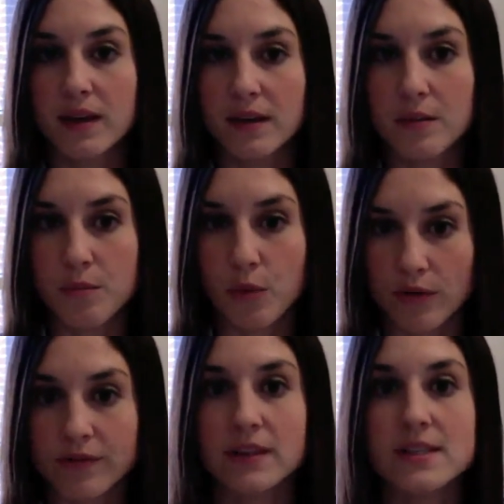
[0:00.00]

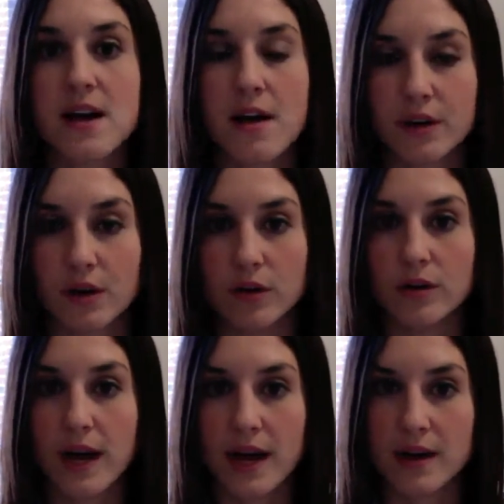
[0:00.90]
More
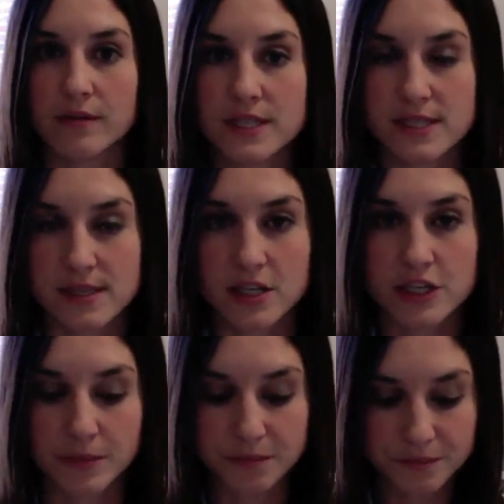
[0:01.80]
philosophical kind of
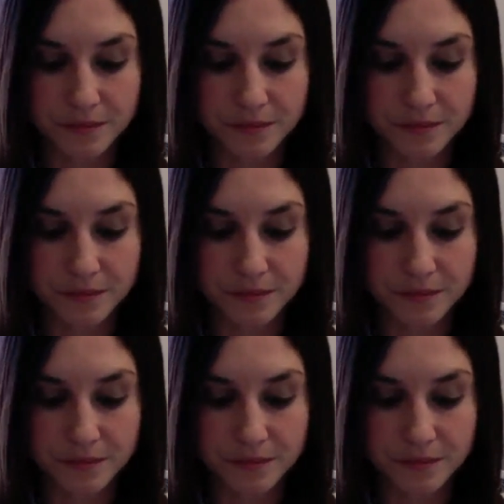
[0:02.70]
discussion.